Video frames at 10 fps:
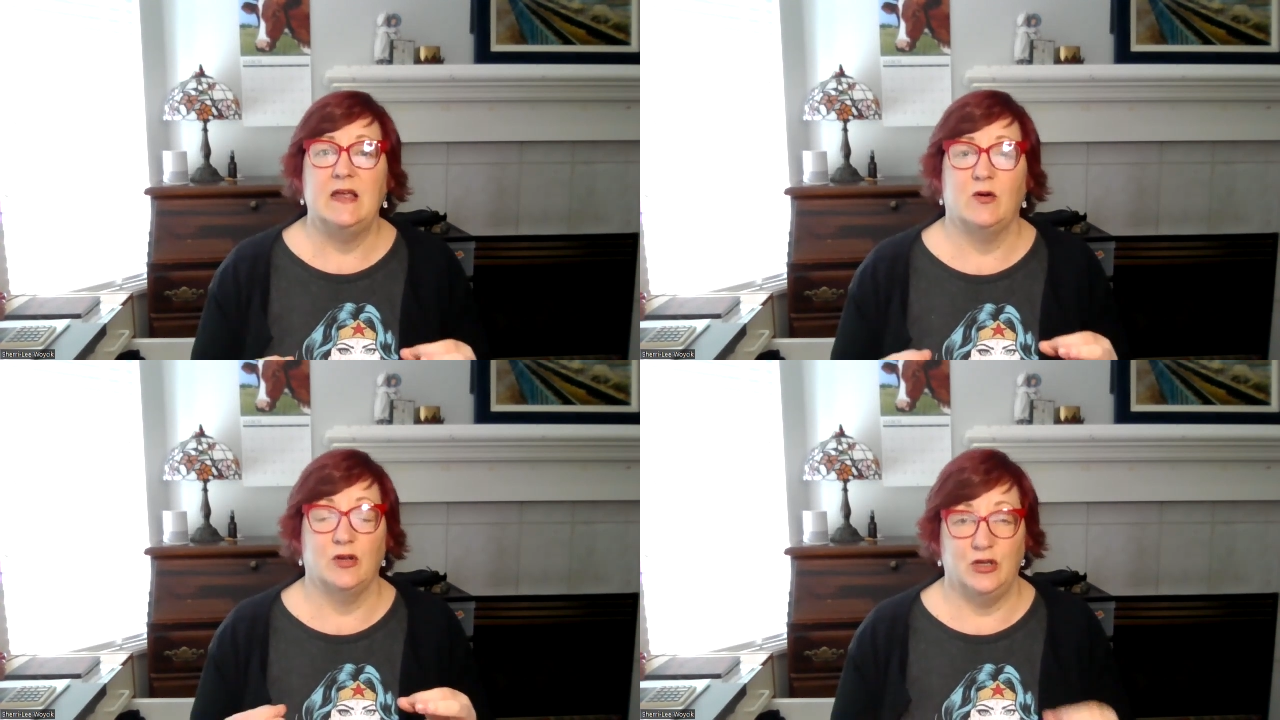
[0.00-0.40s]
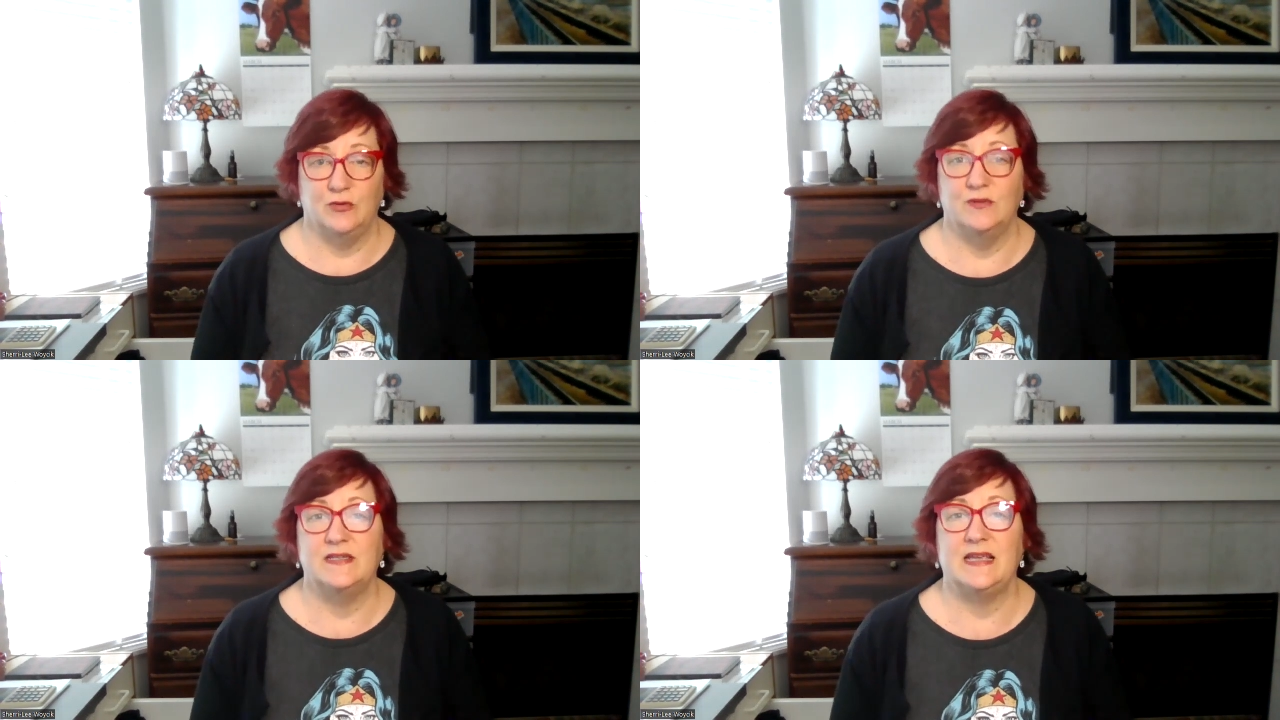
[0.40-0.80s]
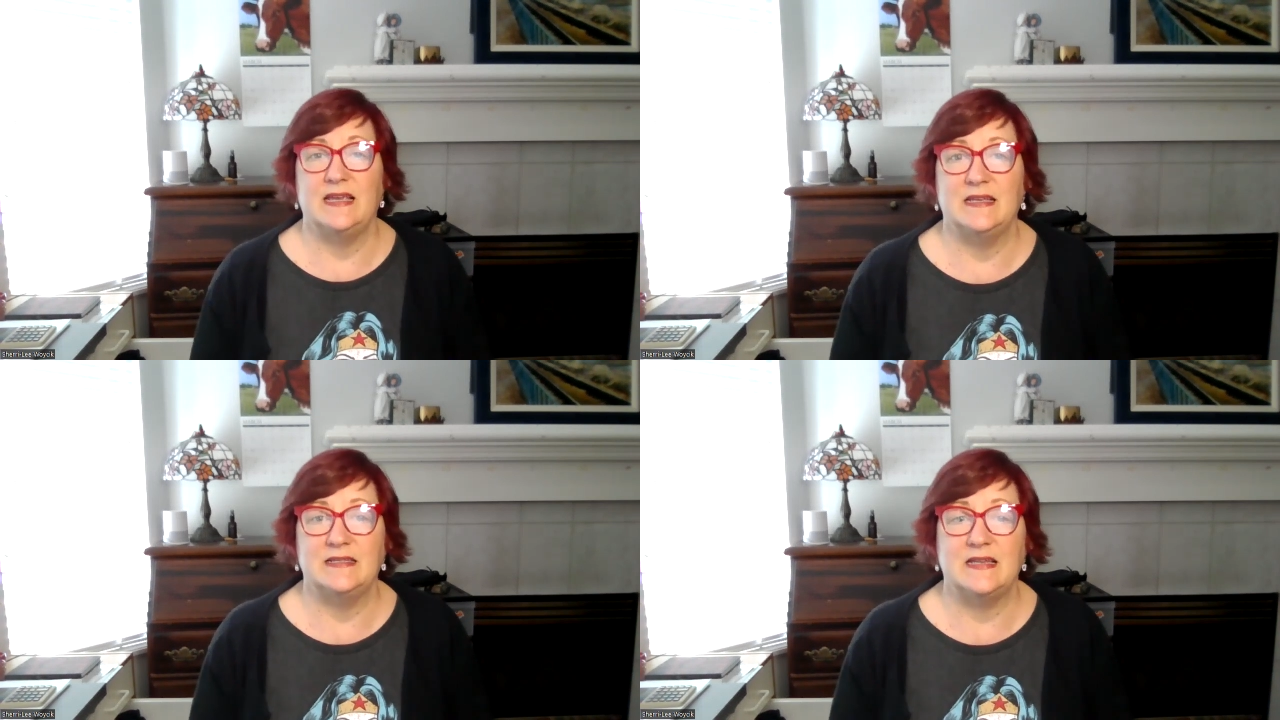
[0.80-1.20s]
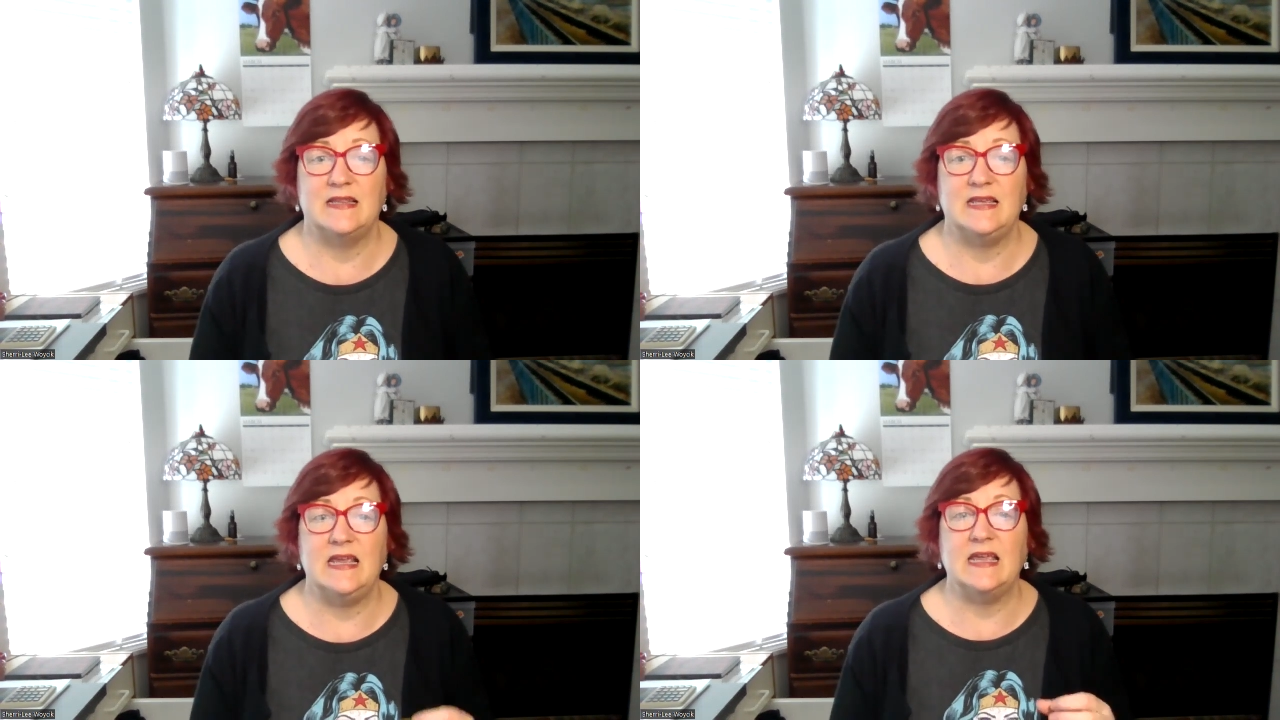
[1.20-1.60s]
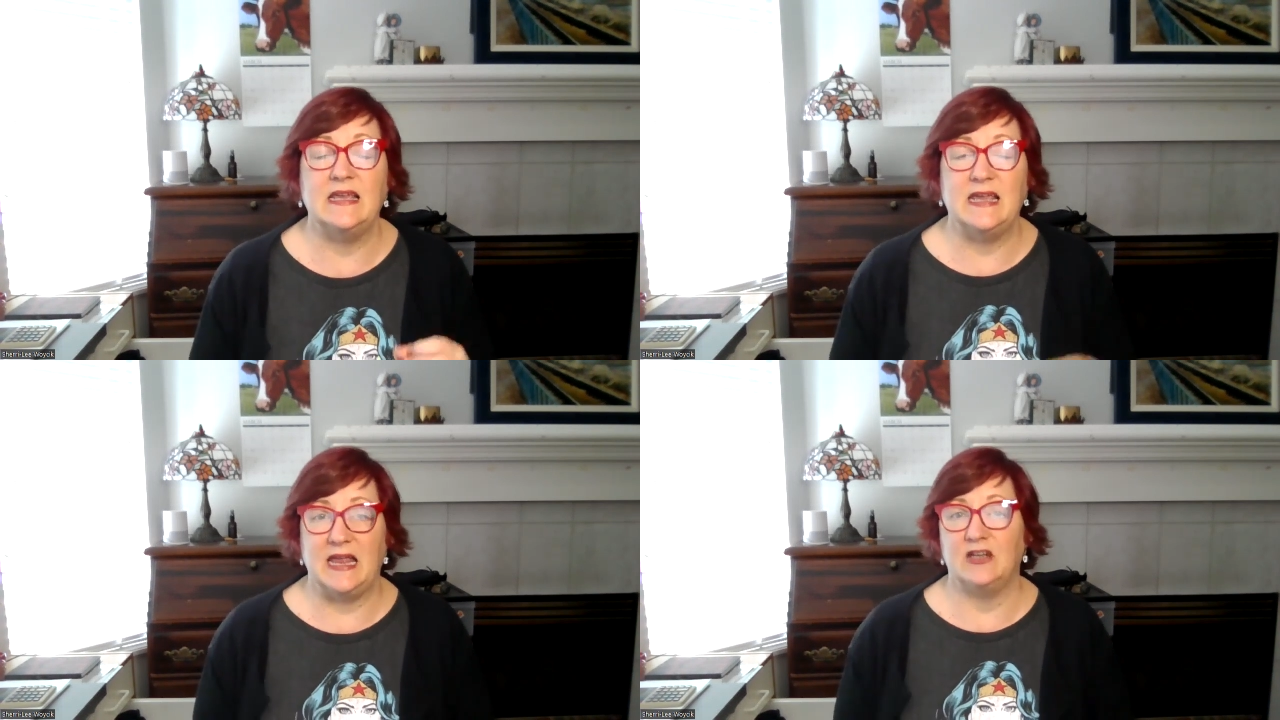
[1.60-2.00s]
or use is the
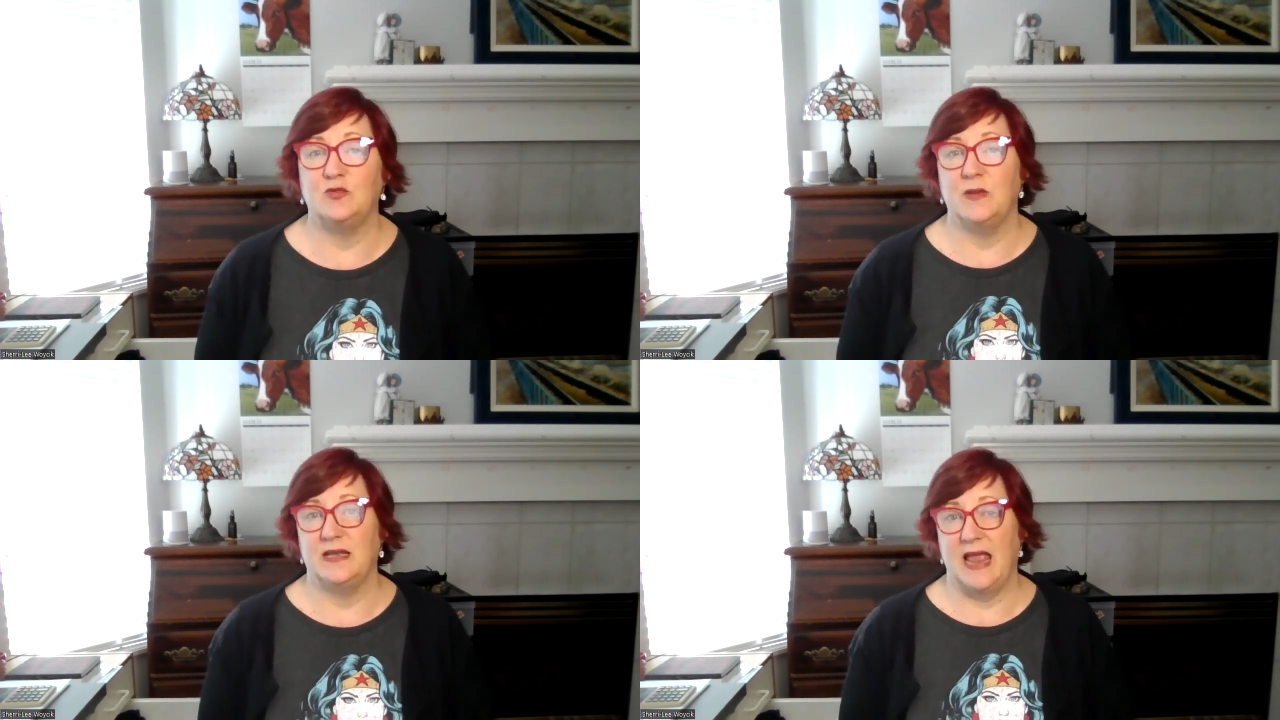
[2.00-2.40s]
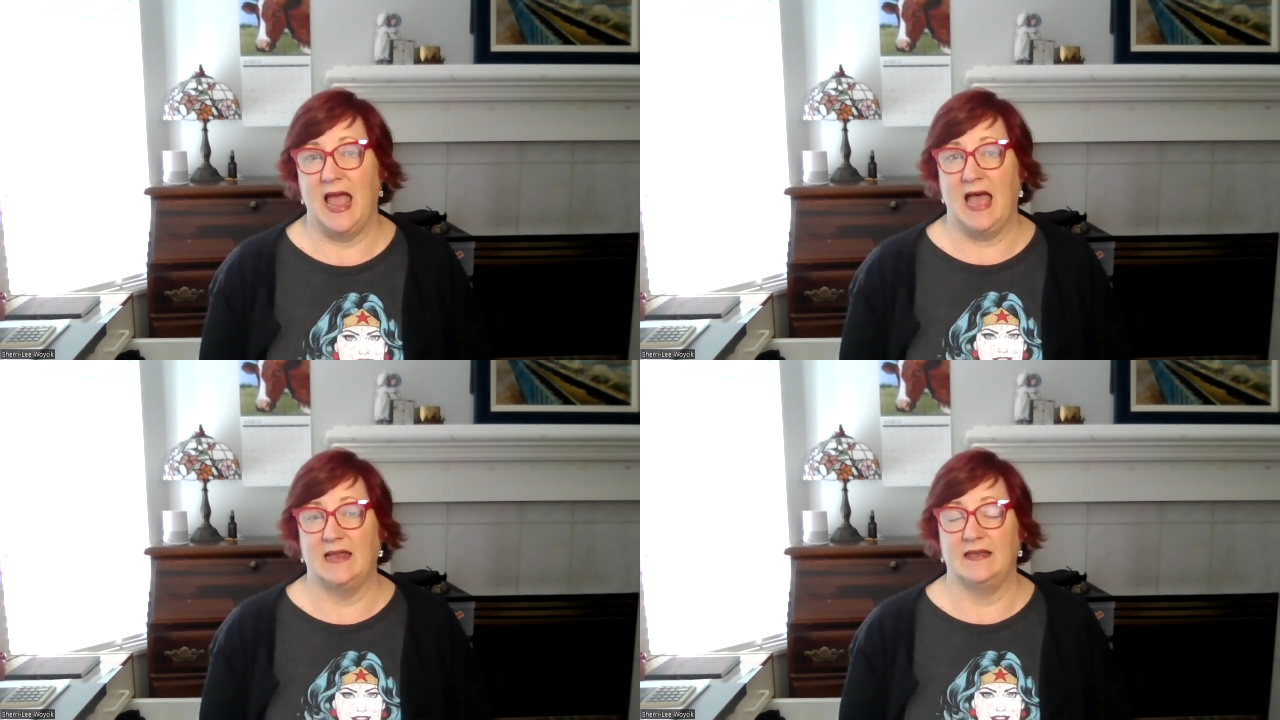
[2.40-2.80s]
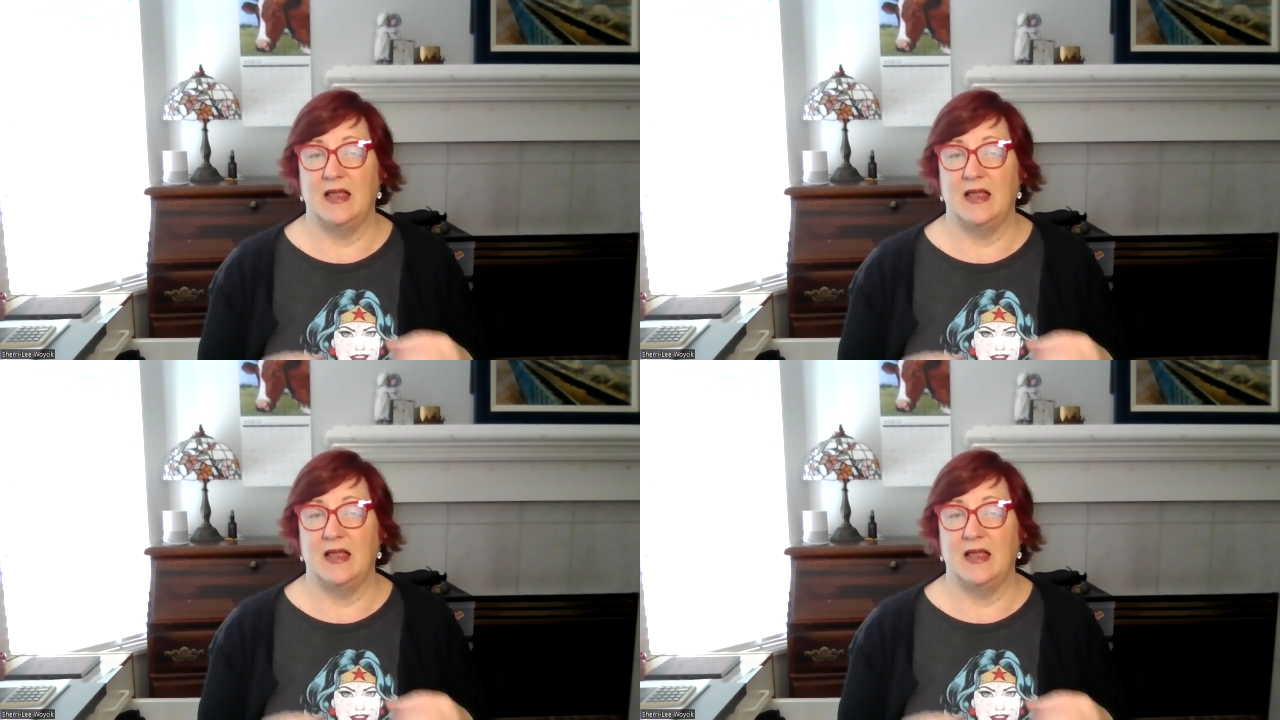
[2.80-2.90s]
engagement ad.